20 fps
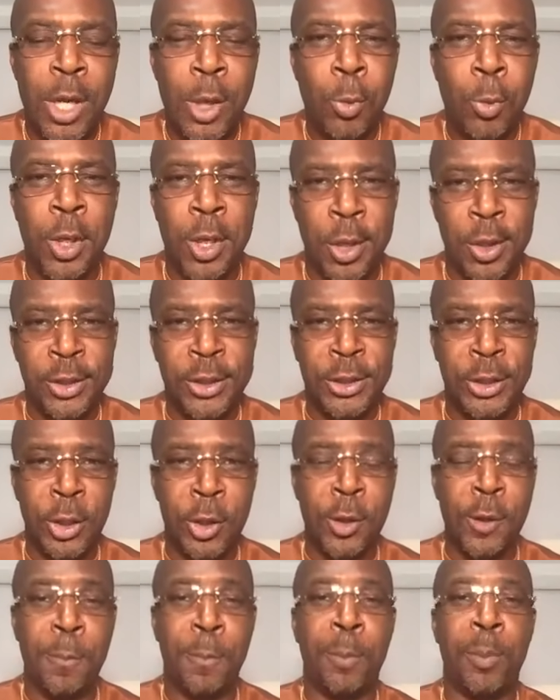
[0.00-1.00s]
when there's
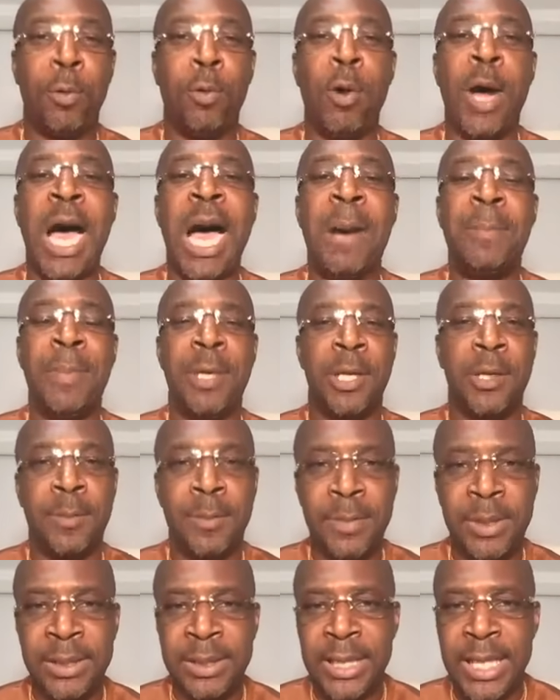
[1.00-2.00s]
certain
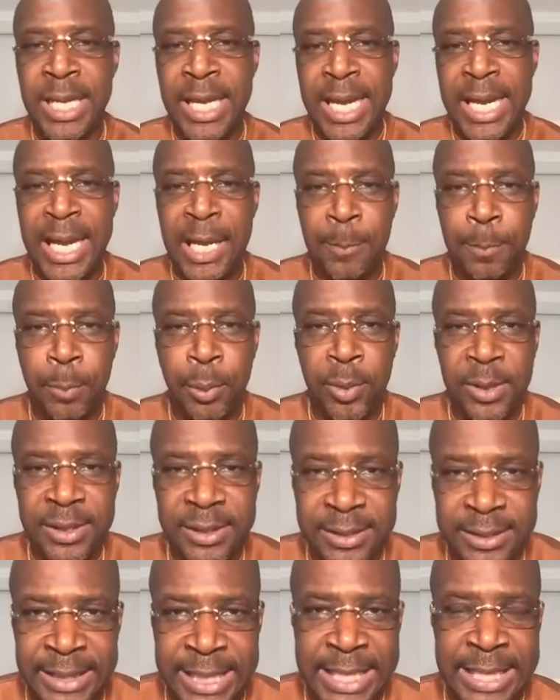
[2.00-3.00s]
problems, it
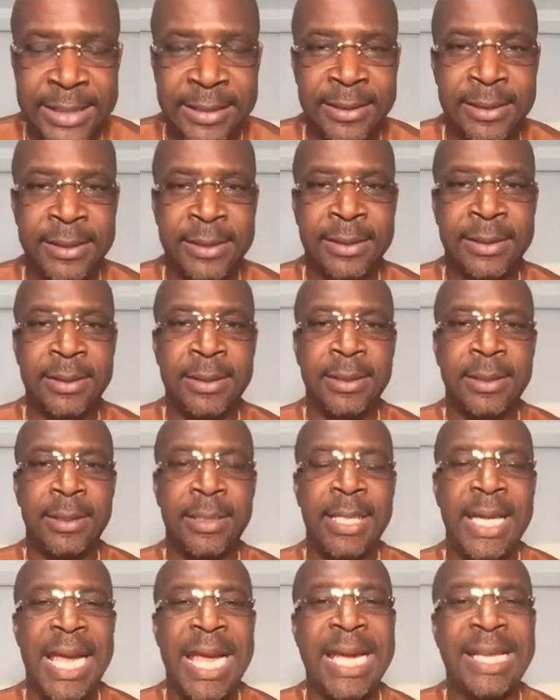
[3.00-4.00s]
presents
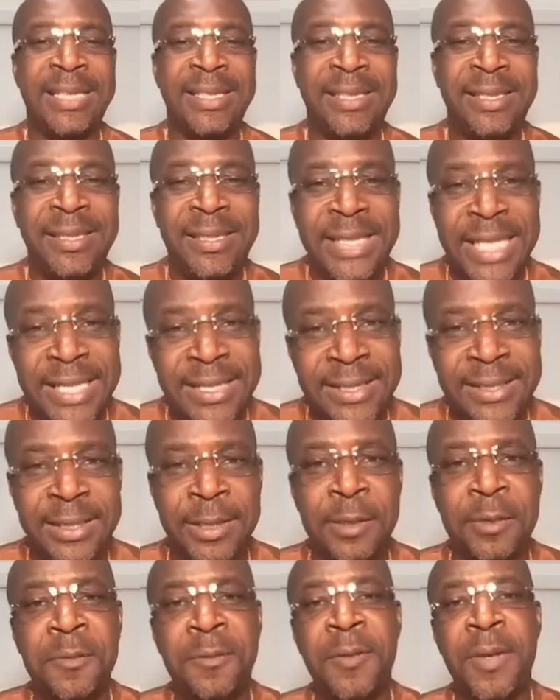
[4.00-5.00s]

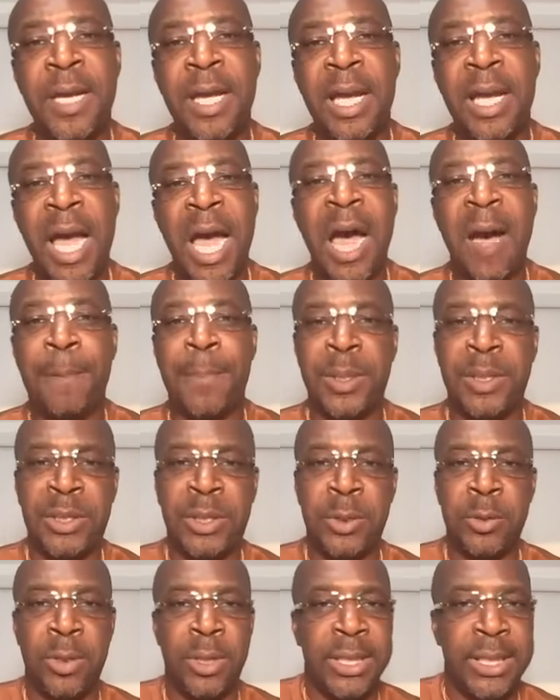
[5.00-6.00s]
extensive
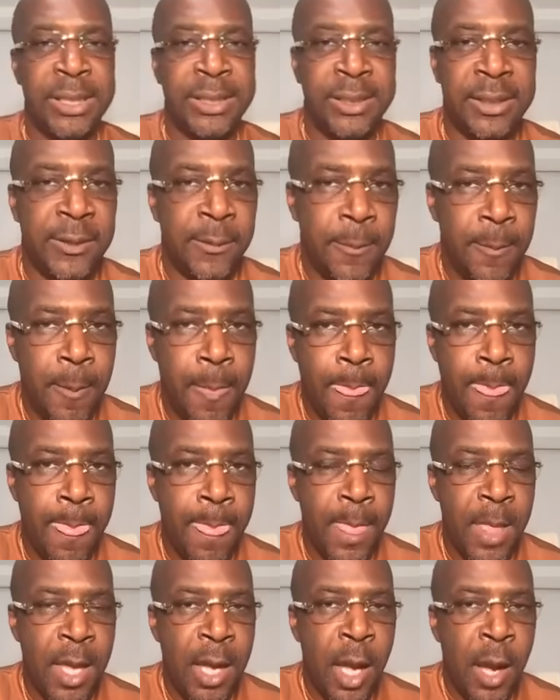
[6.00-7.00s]
opportunities.
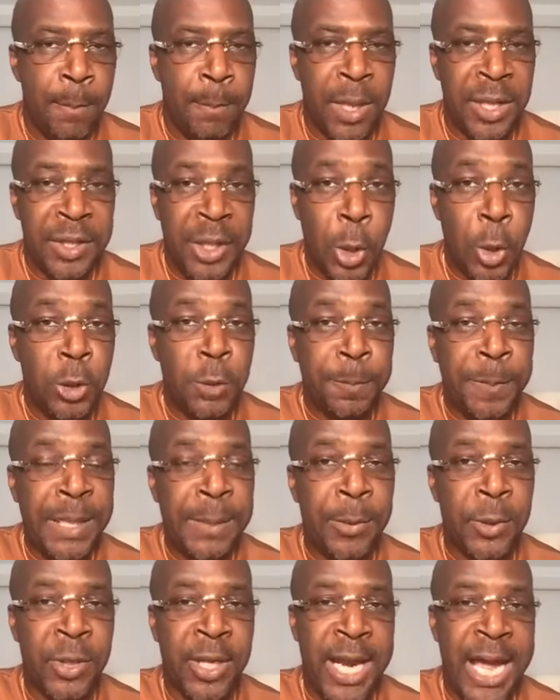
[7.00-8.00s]
But those
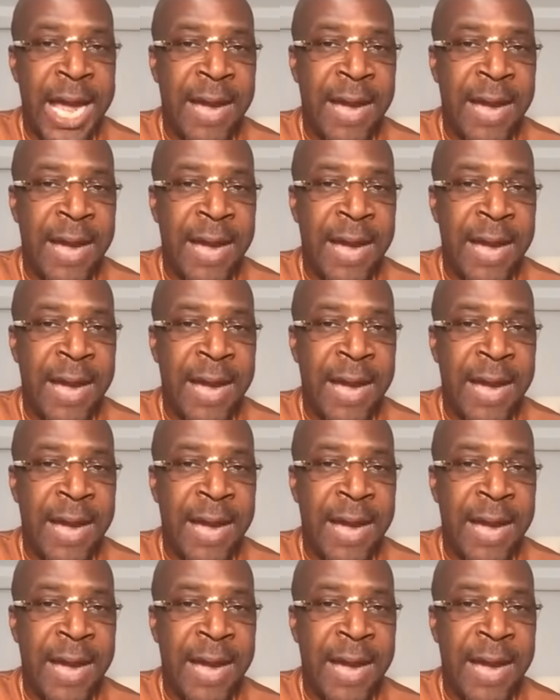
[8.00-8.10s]
people that